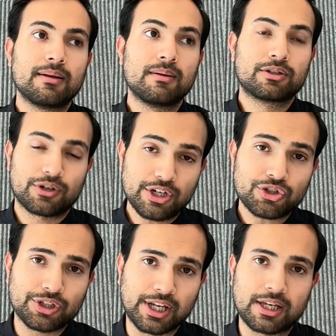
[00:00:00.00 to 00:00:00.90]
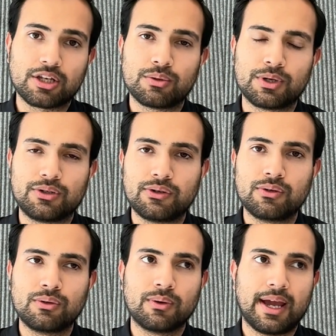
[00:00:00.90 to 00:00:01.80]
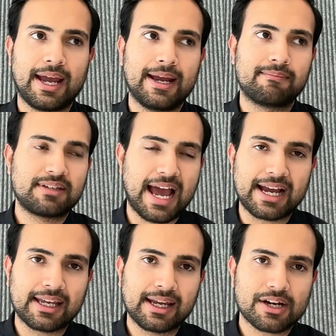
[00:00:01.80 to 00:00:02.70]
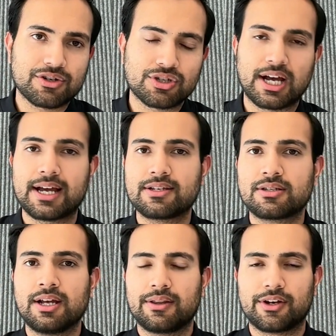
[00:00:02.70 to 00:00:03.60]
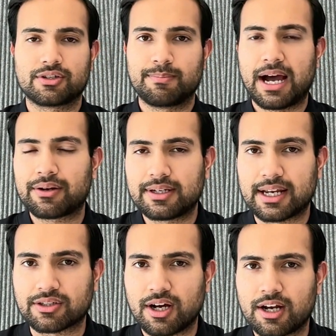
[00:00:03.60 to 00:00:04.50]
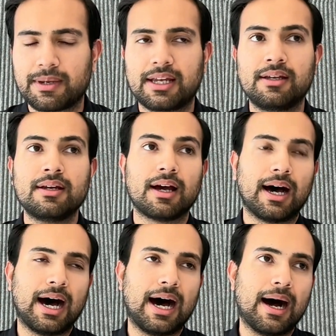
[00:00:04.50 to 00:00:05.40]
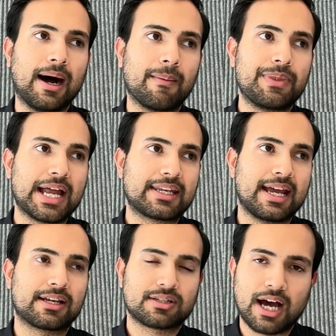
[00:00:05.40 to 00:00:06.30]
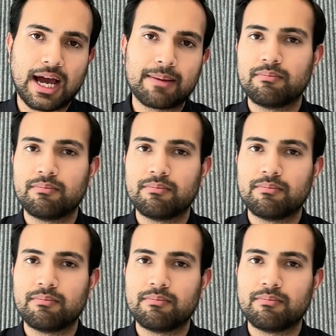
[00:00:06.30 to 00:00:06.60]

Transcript: traditionally you would do a tagging exercise. There's a bounded taxonomy uh, that takes time,